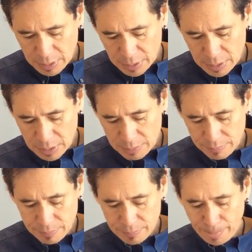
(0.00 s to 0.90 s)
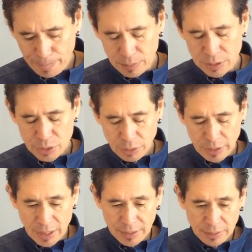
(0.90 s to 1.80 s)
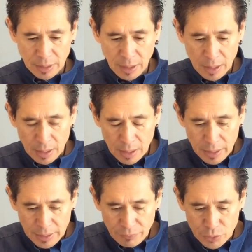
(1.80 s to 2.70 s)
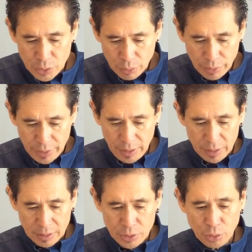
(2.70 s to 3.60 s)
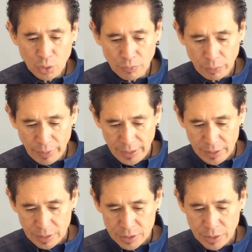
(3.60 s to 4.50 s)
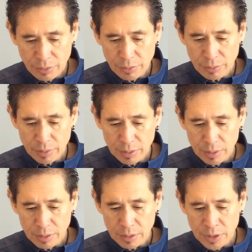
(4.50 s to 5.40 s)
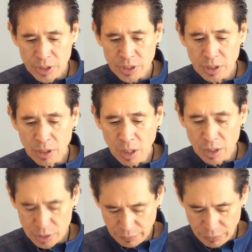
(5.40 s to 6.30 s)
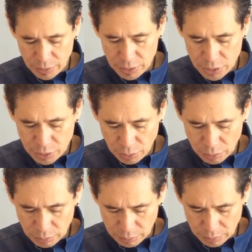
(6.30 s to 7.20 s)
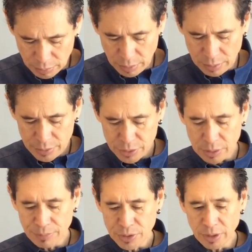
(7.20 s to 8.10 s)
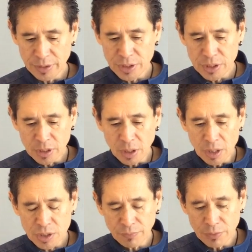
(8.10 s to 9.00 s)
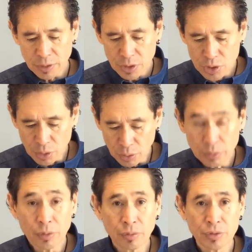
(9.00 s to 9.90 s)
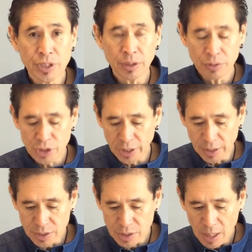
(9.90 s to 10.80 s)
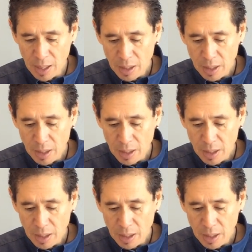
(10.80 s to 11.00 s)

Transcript: Let's go to 9. Inventory turnover rate. So this is the cost of goods sold. This is the cost of goods sold, or COGS,